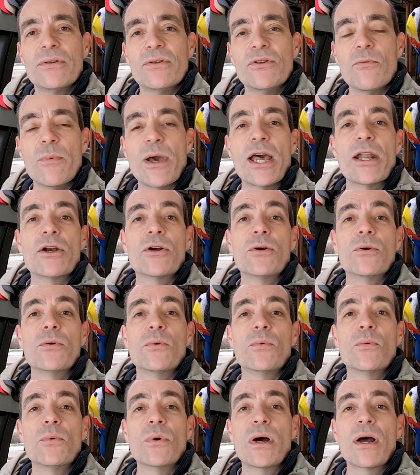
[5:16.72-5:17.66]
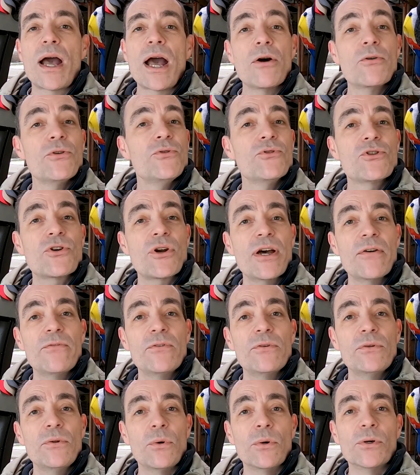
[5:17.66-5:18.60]
No matter how you
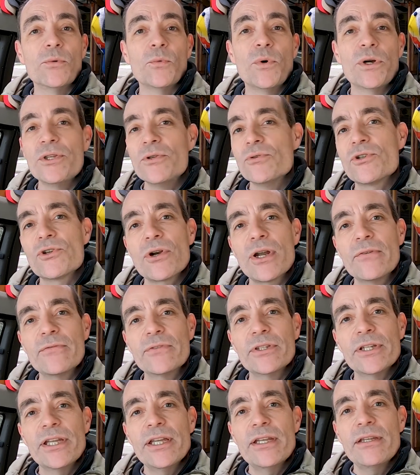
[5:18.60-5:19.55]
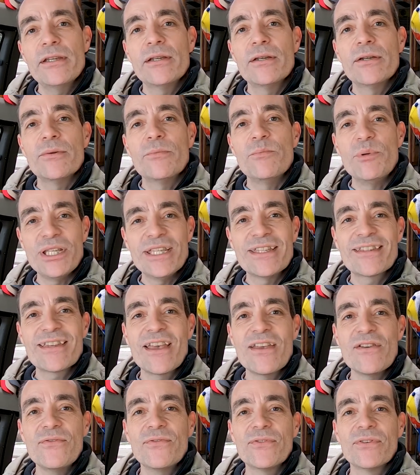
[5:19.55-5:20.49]
travel or what you travel in, be
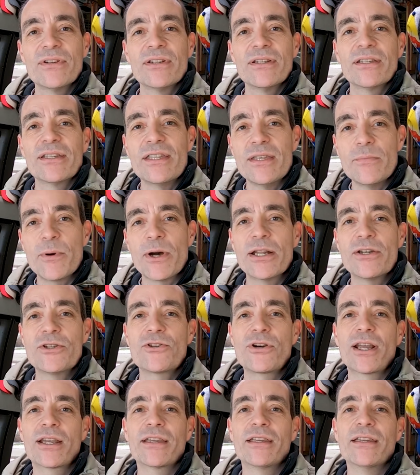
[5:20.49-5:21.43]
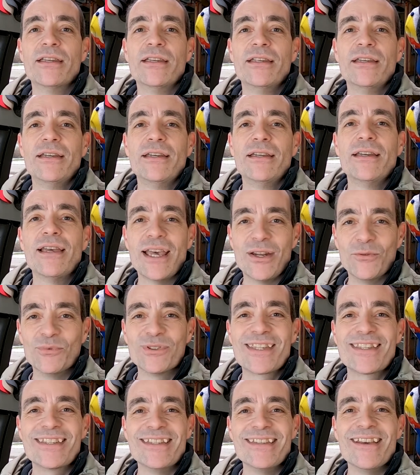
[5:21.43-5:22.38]
safe, keep on trekking, and
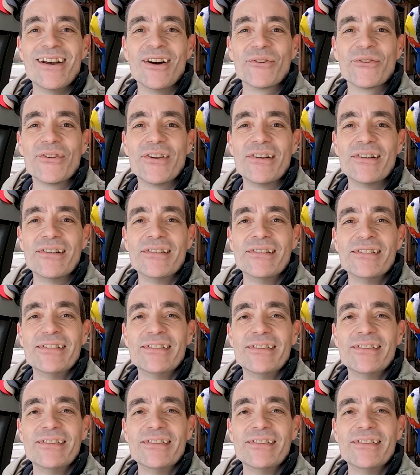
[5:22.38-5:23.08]
we'll see you out there.